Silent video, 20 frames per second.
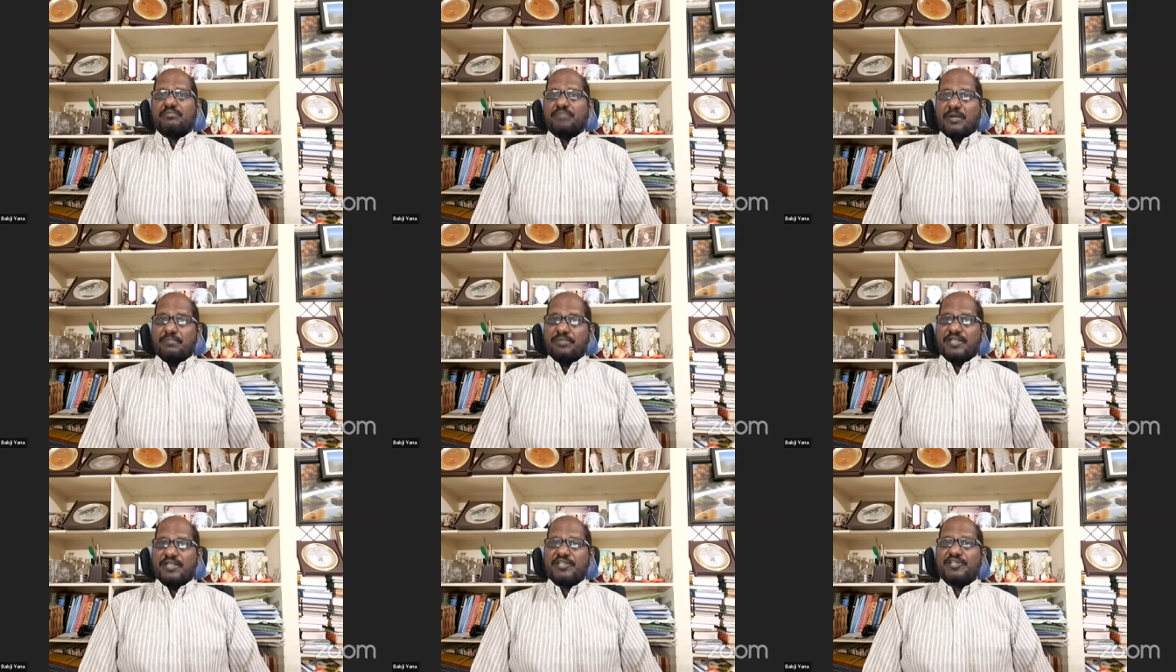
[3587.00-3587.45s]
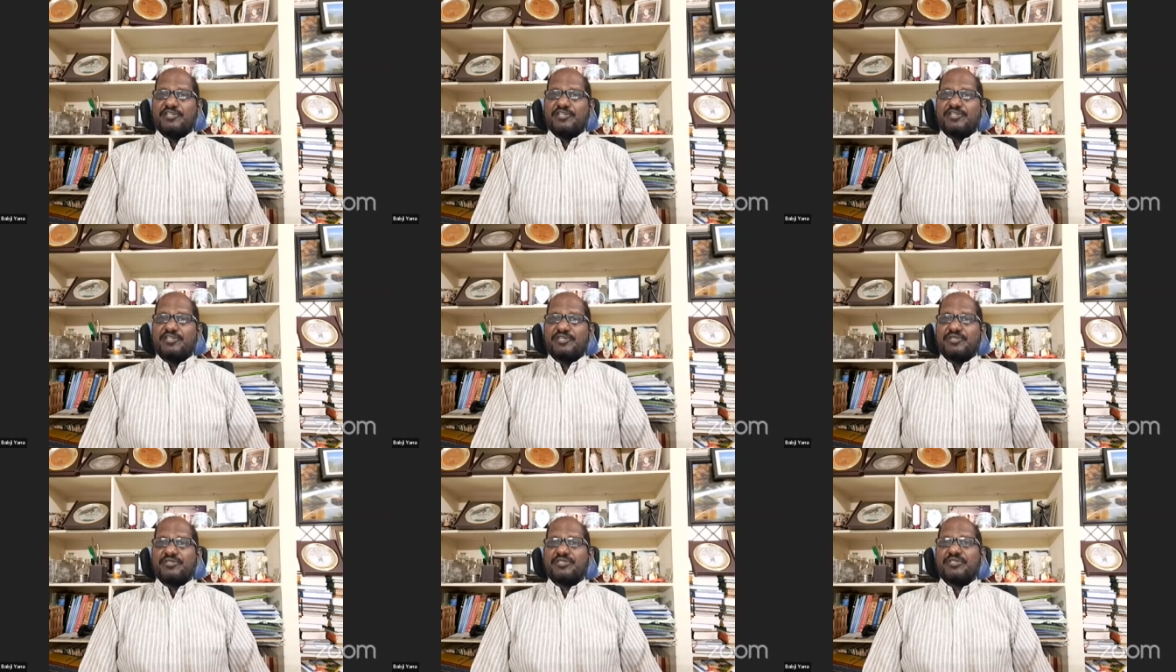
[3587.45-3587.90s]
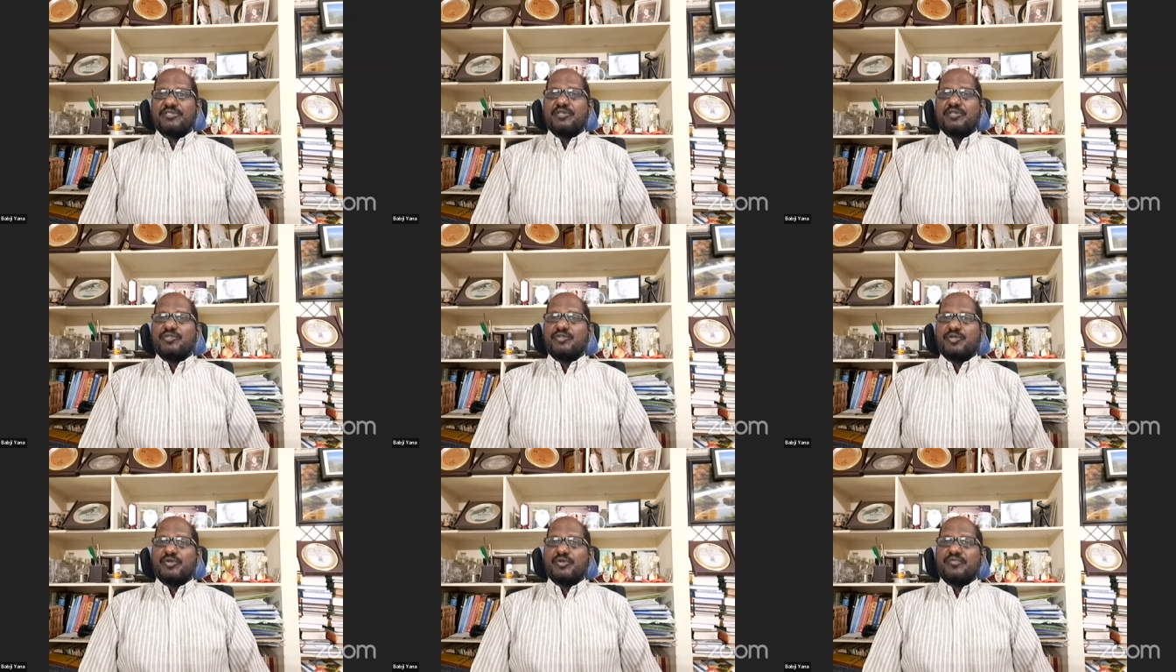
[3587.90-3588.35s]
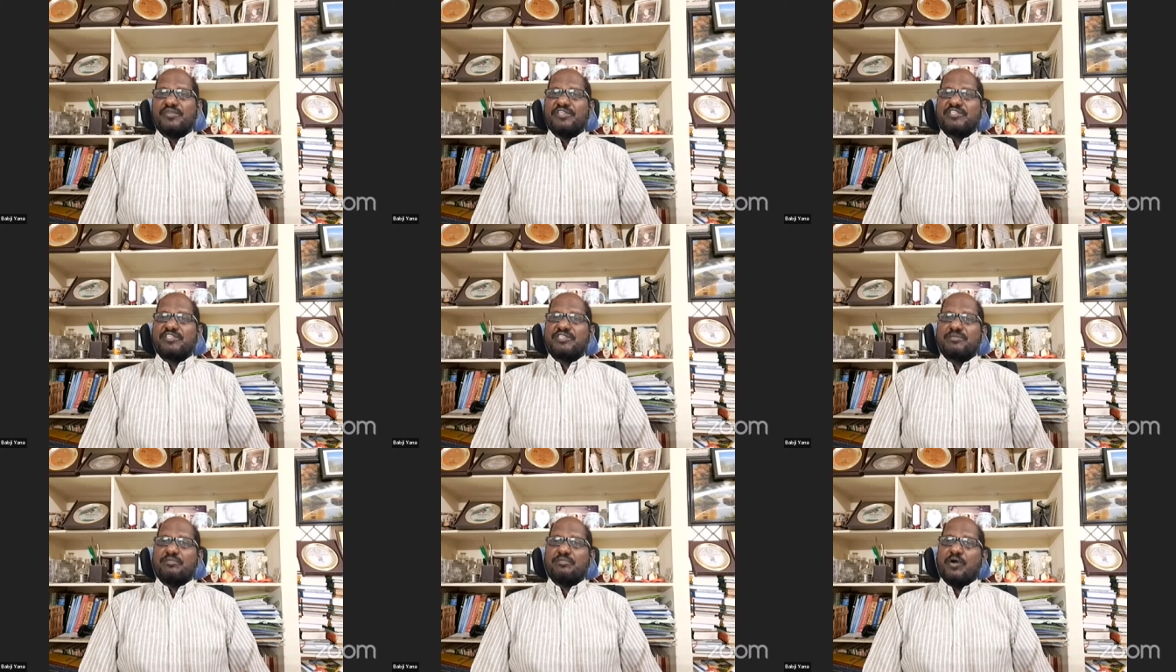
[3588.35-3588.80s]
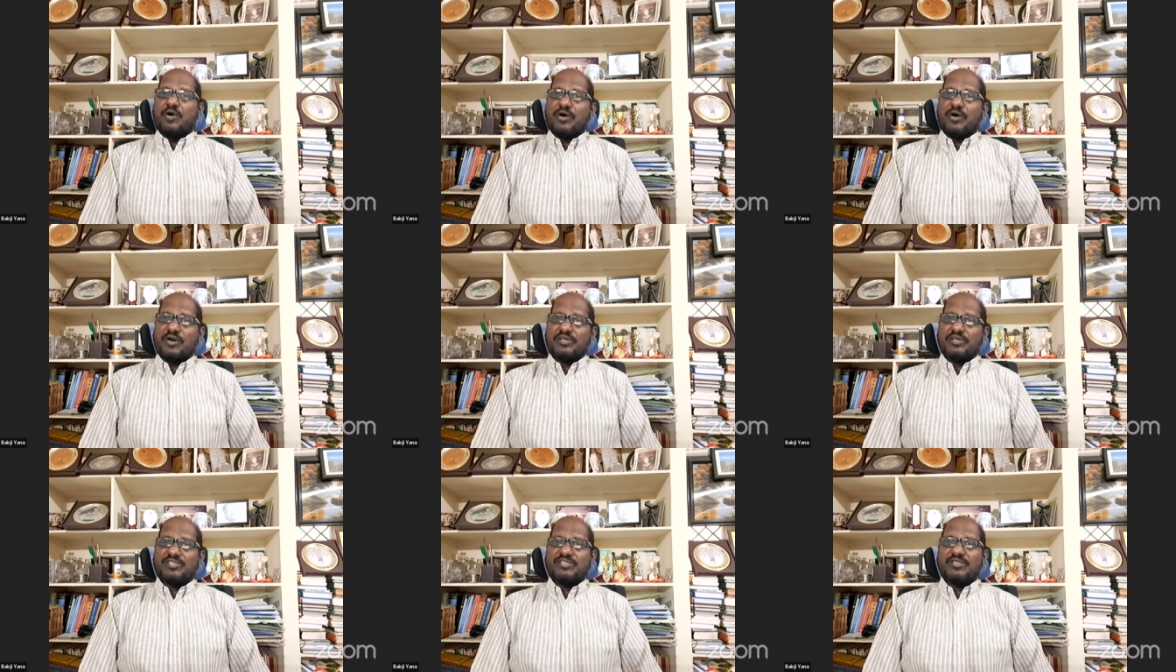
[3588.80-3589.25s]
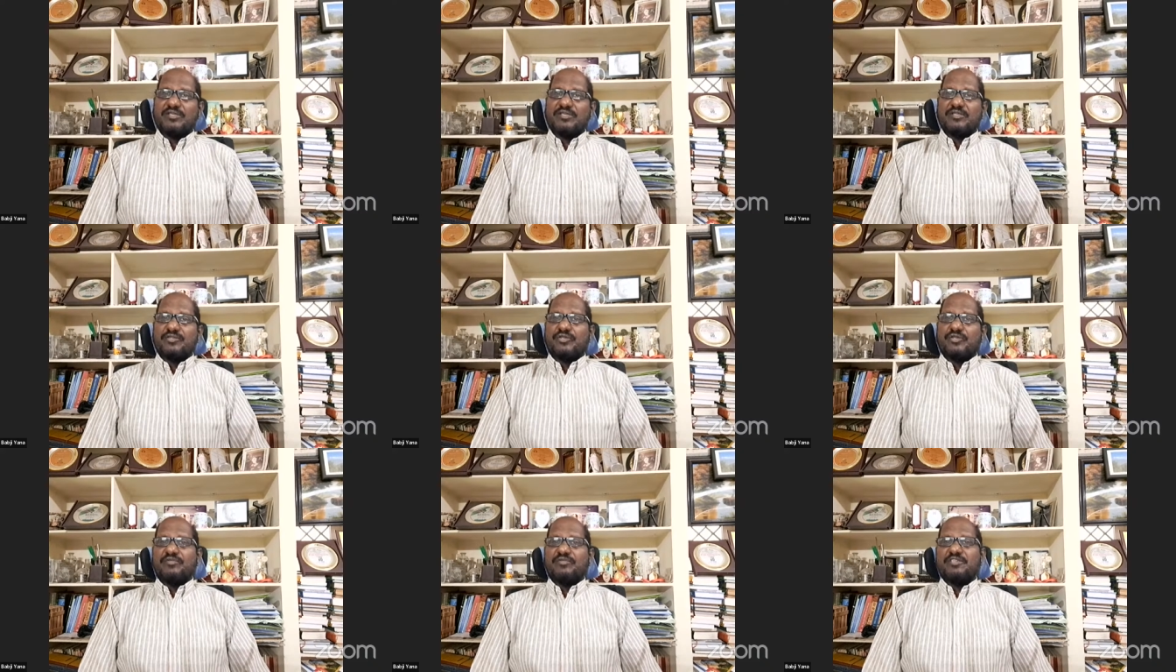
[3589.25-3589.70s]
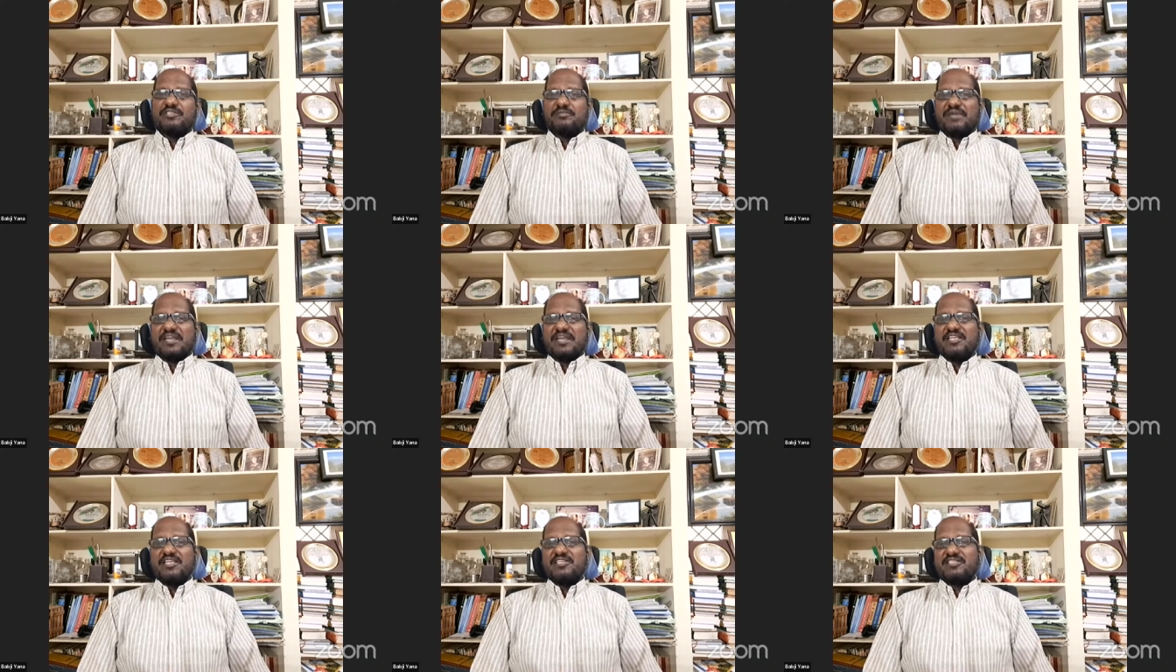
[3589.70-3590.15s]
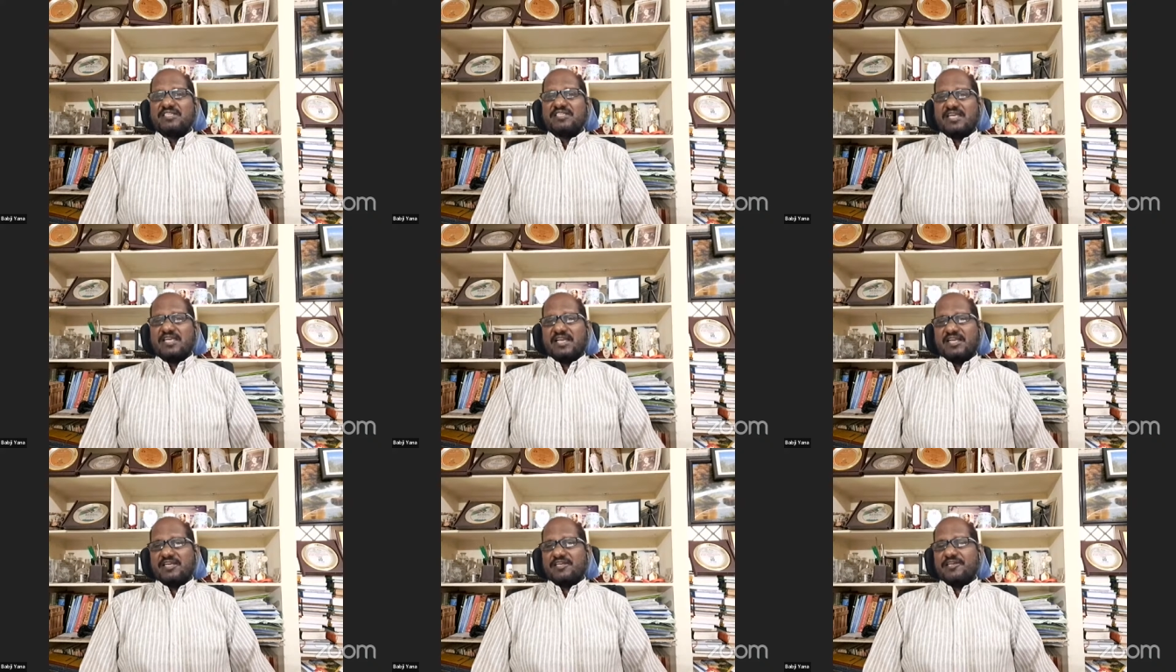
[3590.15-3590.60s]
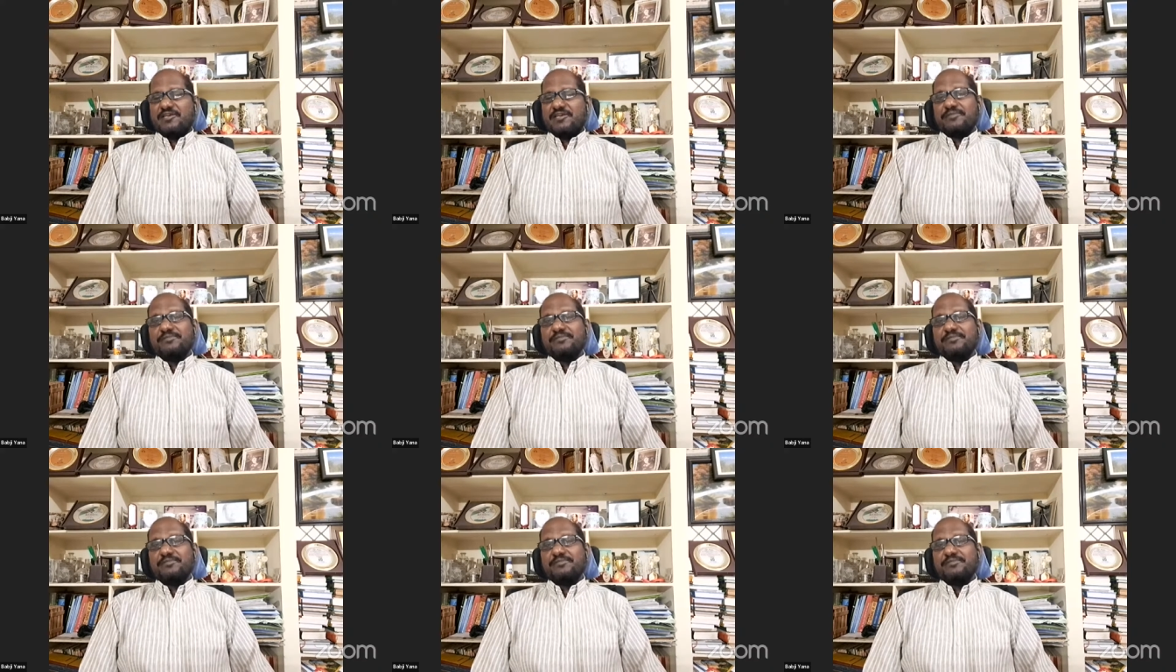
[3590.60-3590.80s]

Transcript: public issues, through which bonds, through which money is collected.